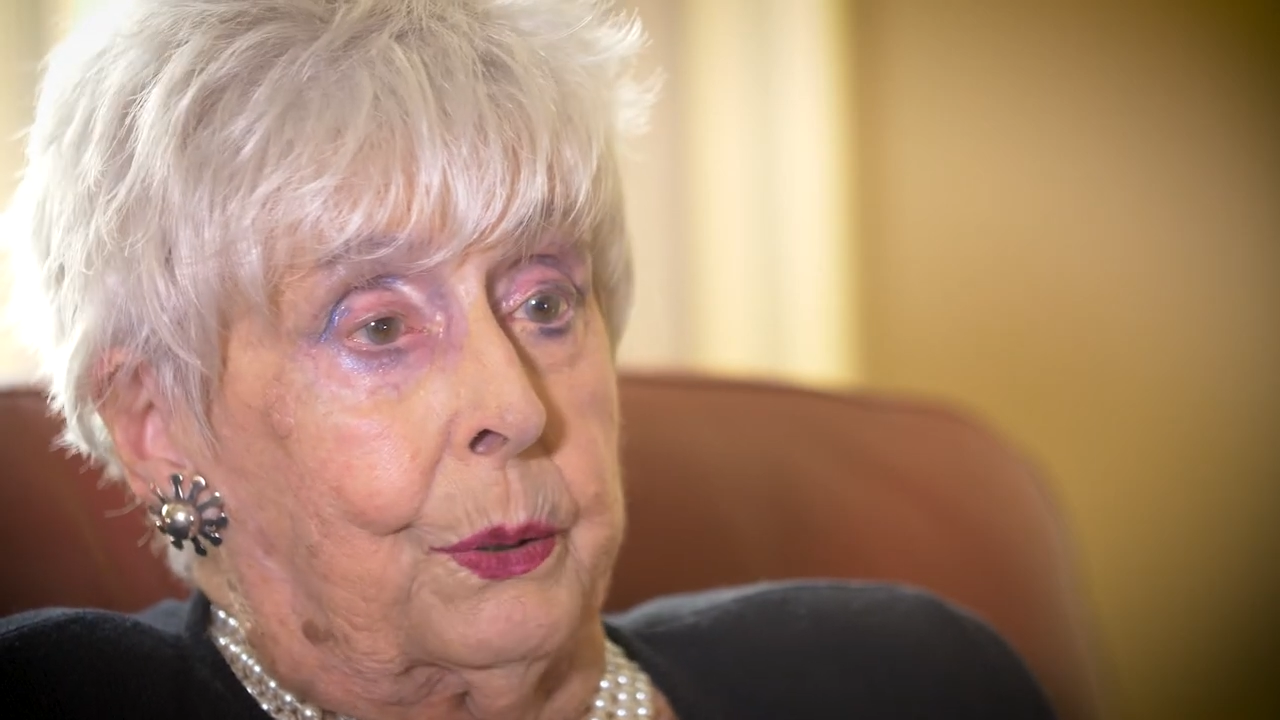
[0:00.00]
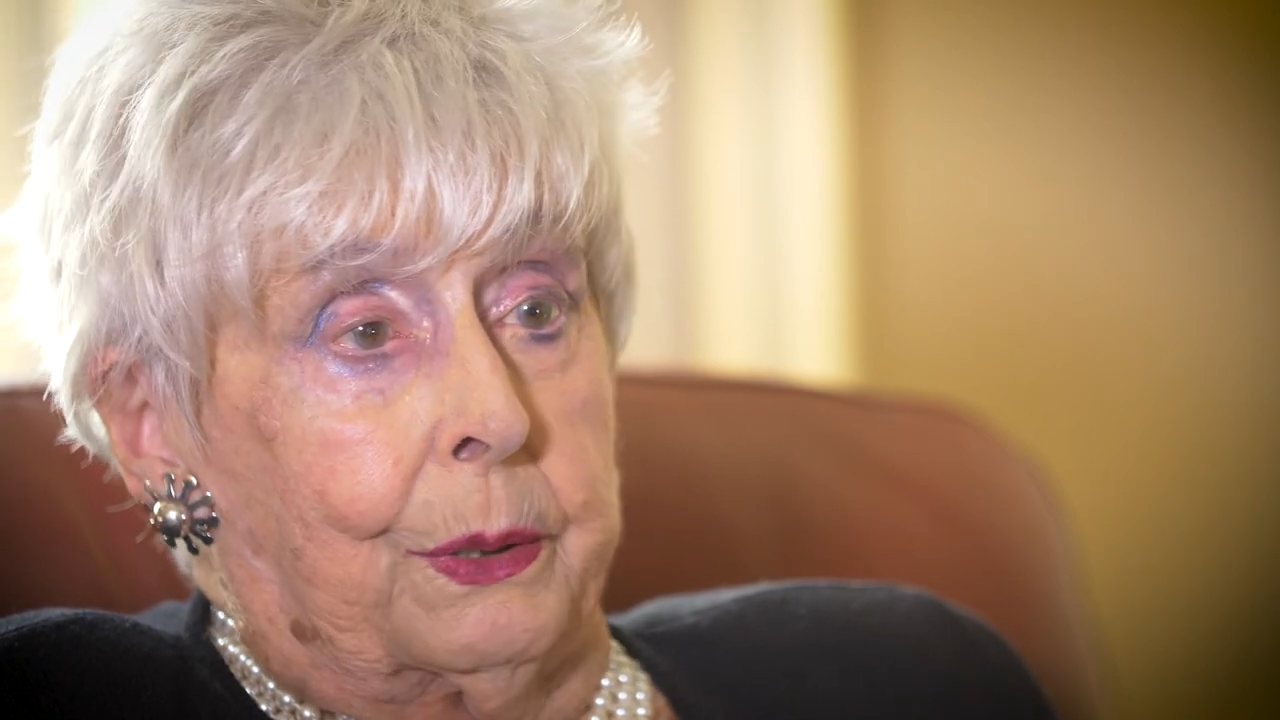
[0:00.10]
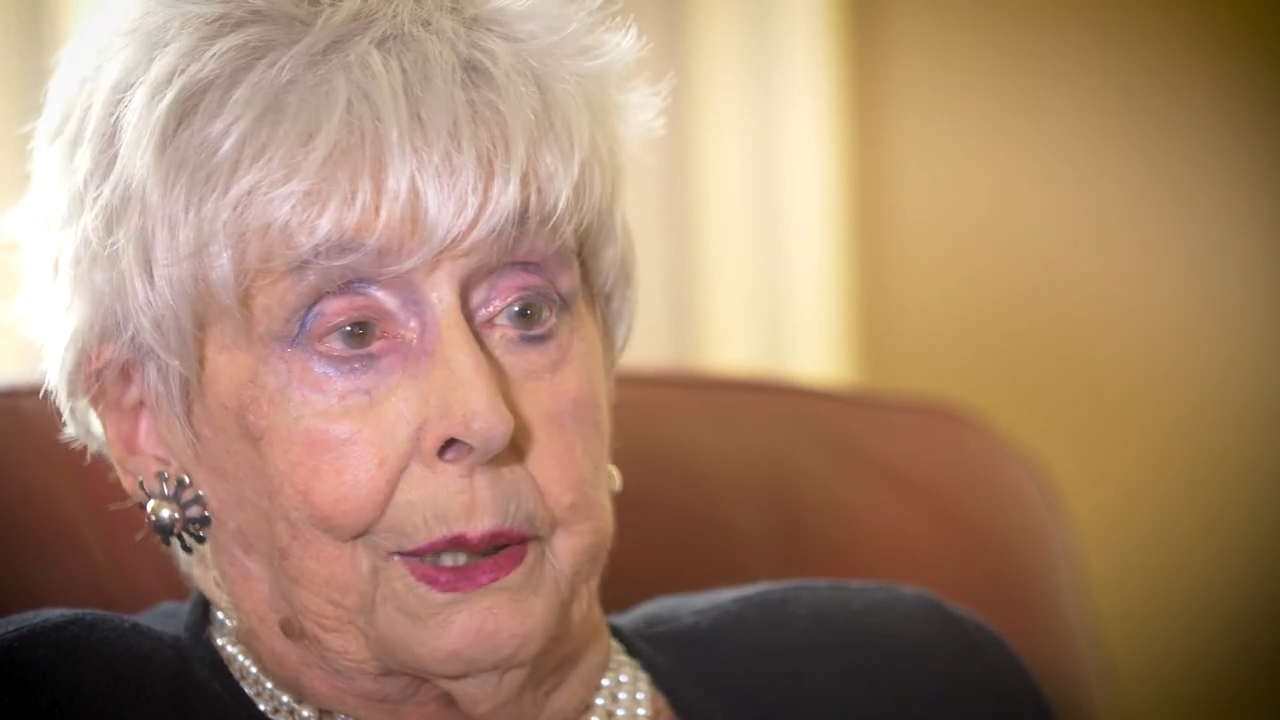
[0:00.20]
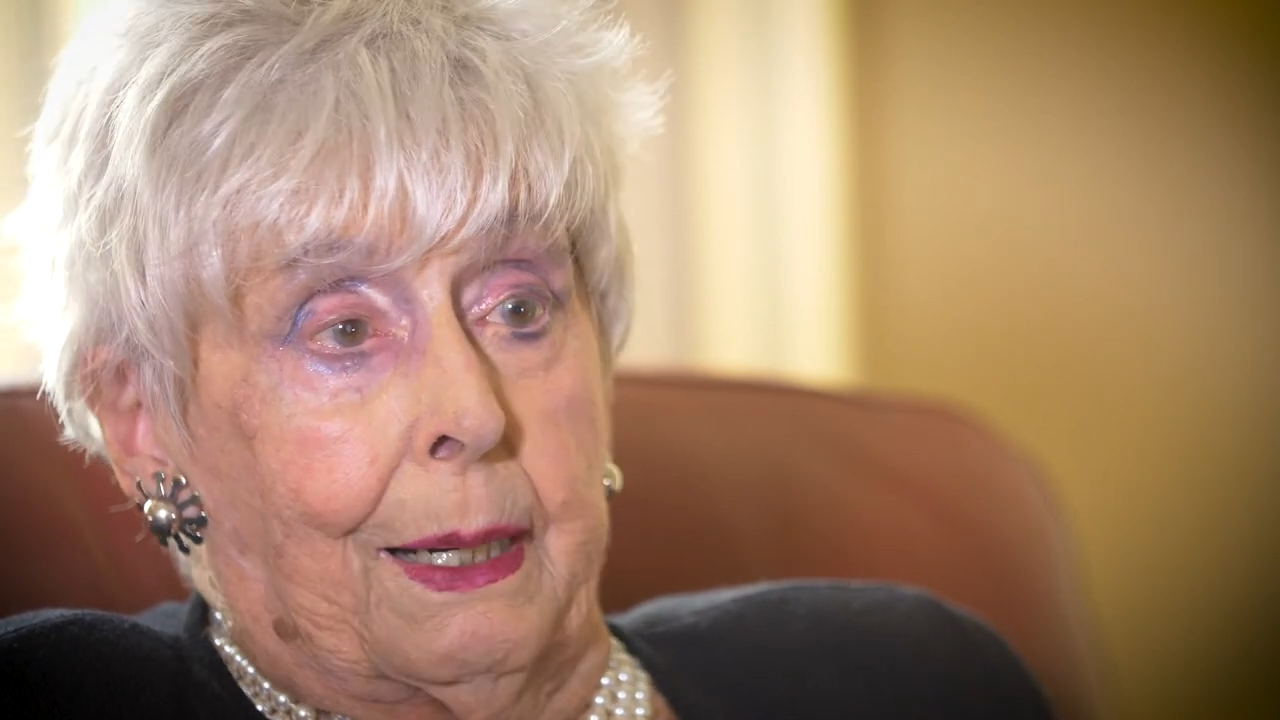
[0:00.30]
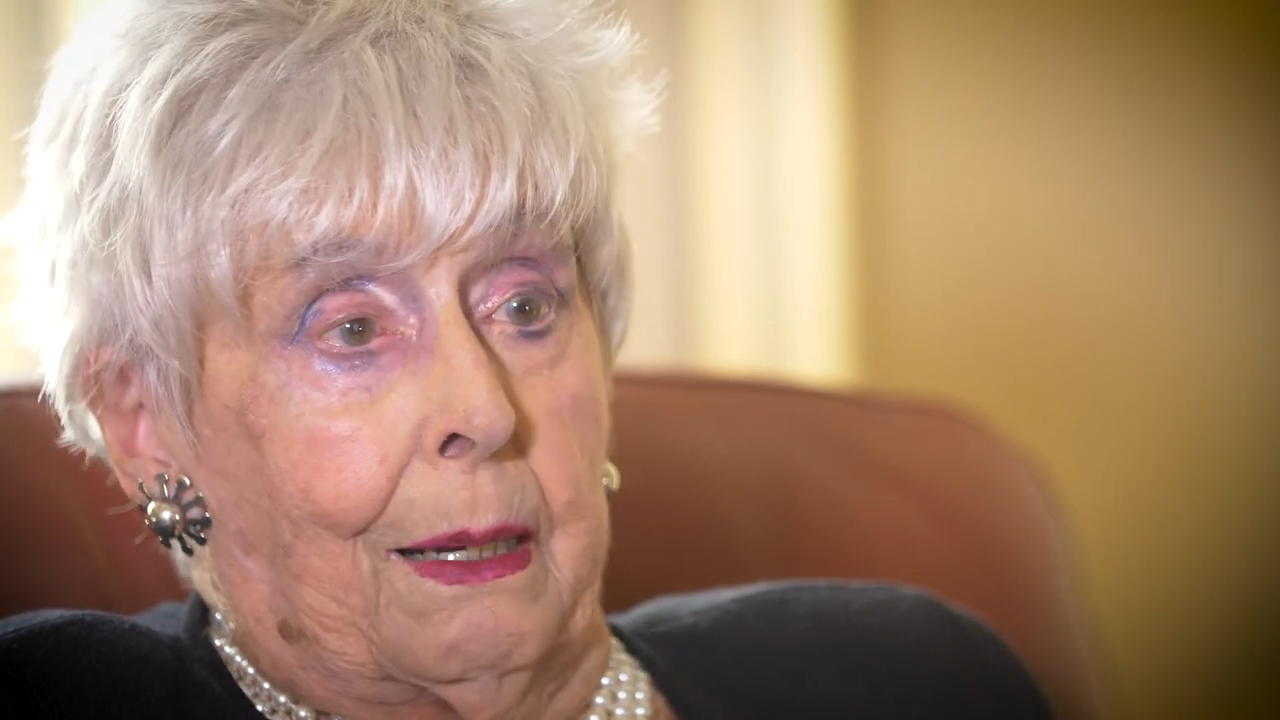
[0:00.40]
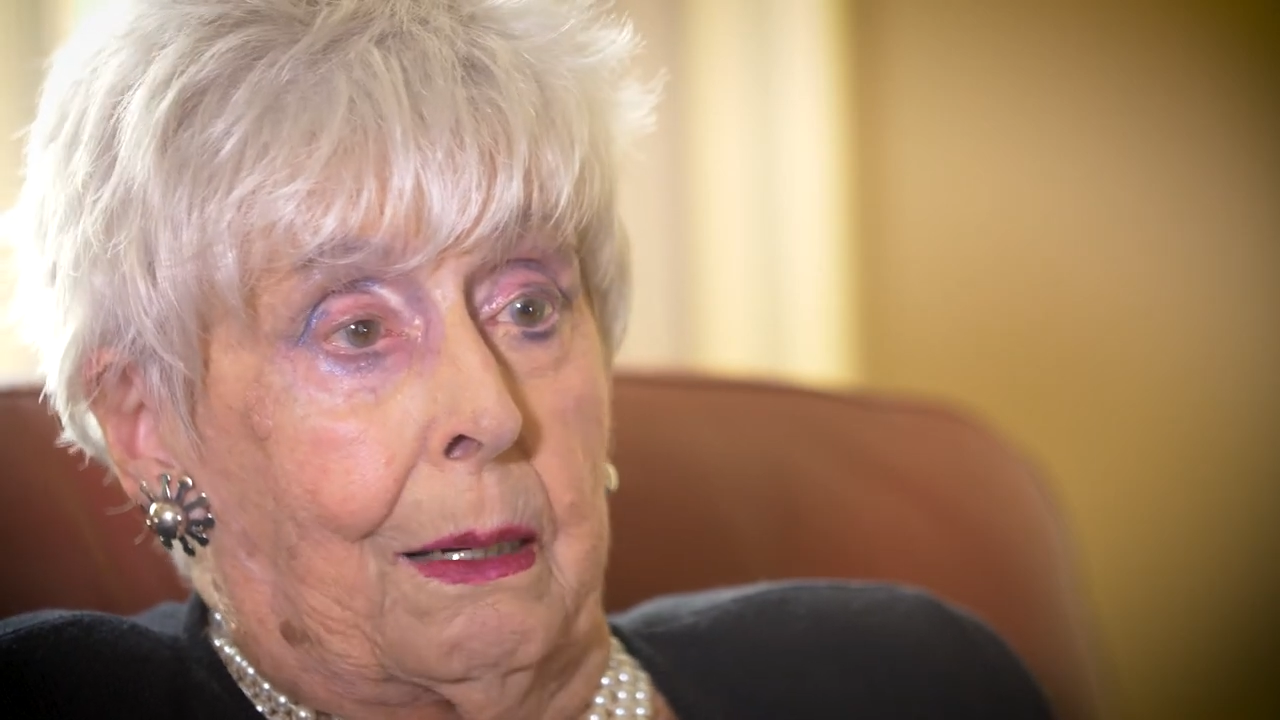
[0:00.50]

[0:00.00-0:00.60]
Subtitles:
put it